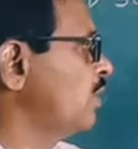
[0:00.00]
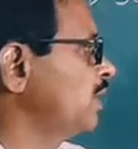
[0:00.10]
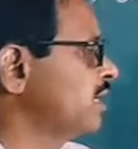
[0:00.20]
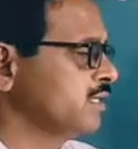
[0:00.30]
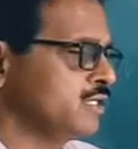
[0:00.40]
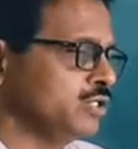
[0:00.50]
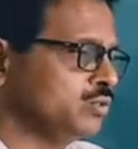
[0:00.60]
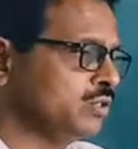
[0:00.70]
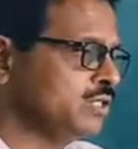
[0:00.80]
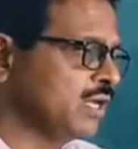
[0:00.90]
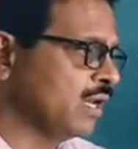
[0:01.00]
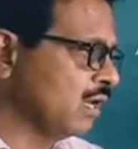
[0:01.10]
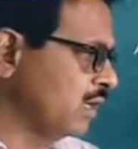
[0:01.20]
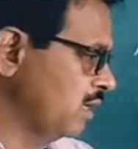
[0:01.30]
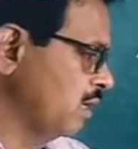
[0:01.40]
have taken here
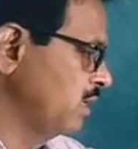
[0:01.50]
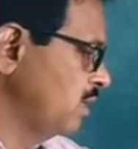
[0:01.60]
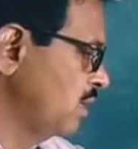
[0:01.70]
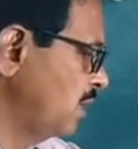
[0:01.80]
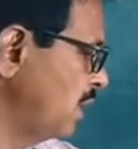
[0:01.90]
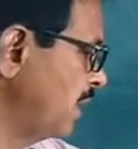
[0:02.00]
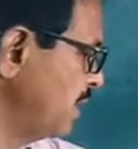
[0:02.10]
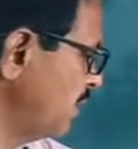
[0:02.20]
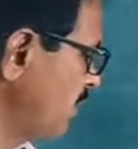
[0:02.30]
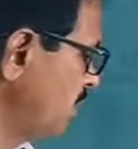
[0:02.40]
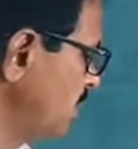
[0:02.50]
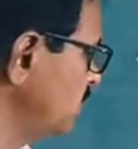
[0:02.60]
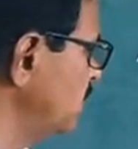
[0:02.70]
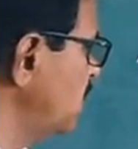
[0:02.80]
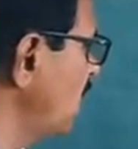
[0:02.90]
CuCl, and here
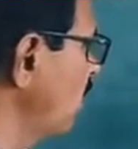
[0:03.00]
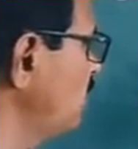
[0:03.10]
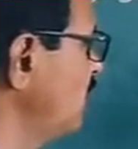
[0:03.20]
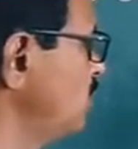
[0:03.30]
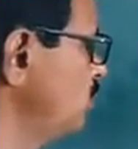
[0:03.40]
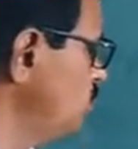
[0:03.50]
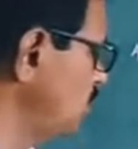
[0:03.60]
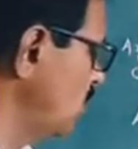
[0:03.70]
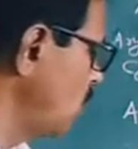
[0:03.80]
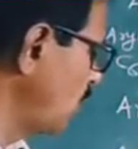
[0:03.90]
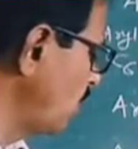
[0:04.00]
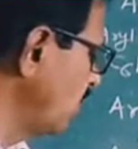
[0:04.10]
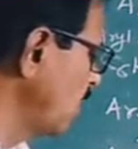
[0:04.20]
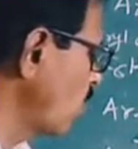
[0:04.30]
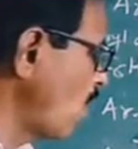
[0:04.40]
instead of that CuCl we have
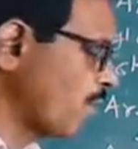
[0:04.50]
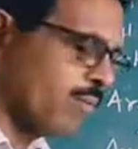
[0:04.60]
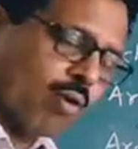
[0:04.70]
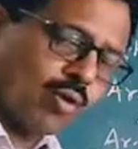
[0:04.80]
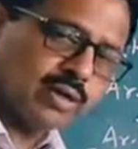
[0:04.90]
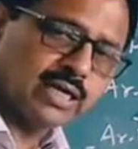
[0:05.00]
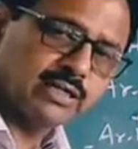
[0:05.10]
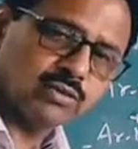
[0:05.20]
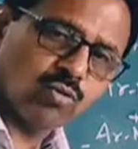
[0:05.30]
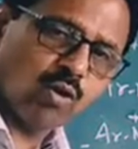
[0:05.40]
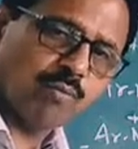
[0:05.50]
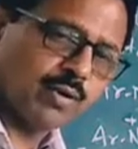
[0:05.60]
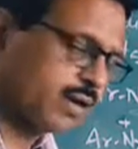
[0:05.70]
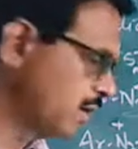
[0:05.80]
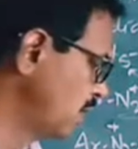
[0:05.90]
taken copper powder, that is
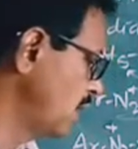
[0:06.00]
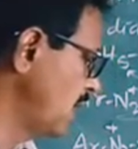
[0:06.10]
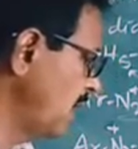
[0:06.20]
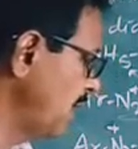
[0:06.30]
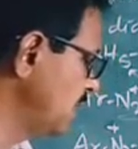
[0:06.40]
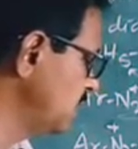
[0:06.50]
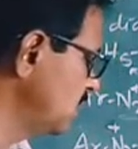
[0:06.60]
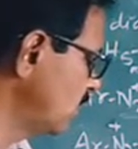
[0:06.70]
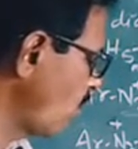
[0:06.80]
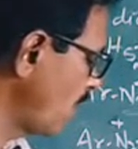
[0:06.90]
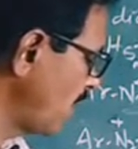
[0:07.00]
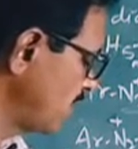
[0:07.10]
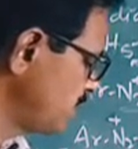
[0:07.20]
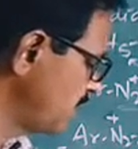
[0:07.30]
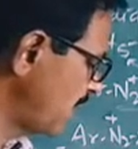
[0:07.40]
copper and HCl, copper and
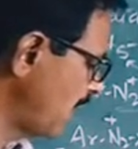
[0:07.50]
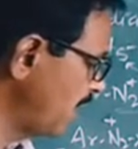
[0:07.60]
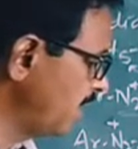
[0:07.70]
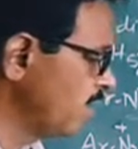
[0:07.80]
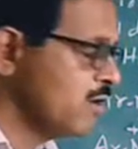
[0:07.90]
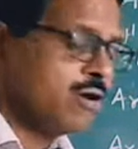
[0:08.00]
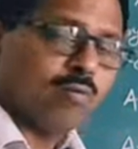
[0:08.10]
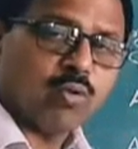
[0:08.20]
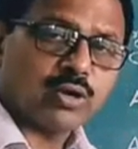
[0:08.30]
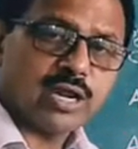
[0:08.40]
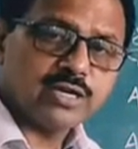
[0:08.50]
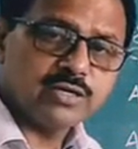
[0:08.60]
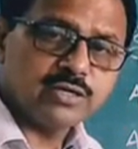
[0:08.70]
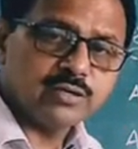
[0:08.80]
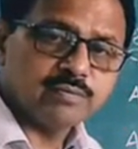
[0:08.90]
HBr and
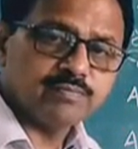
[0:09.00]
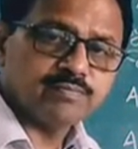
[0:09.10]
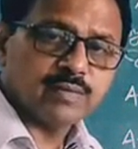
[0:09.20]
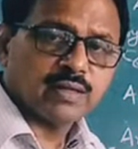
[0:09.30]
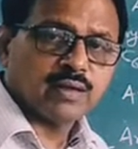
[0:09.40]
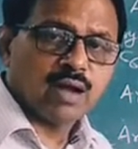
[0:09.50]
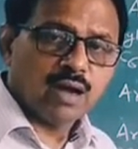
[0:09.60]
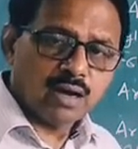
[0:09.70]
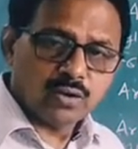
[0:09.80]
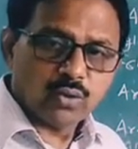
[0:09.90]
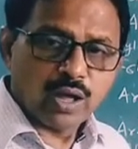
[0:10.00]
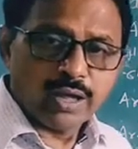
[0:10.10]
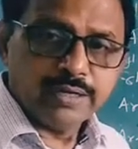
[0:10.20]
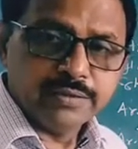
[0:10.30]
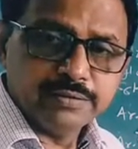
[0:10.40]
potassium
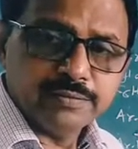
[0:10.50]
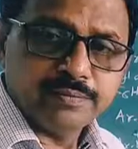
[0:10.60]
iodide.